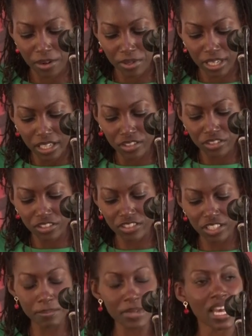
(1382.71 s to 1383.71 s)
a
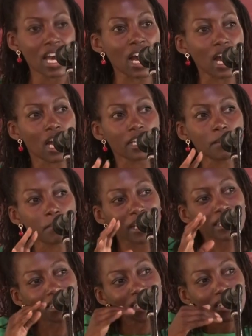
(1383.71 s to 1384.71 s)
relationship.
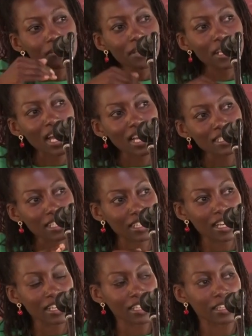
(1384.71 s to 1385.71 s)
But even
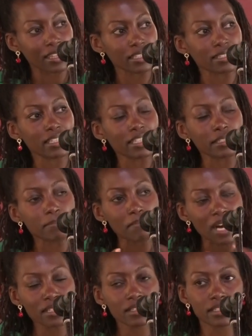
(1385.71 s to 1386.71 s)
underlying this, it
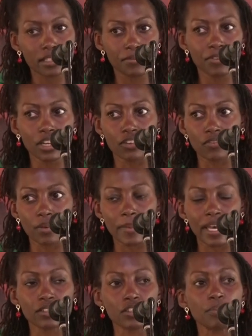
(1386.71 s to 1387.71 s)
masks a fear of
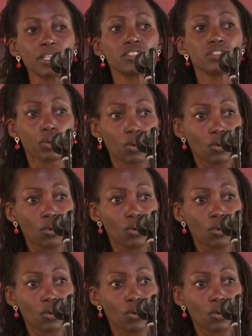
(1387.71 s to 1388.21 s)
abandonment. So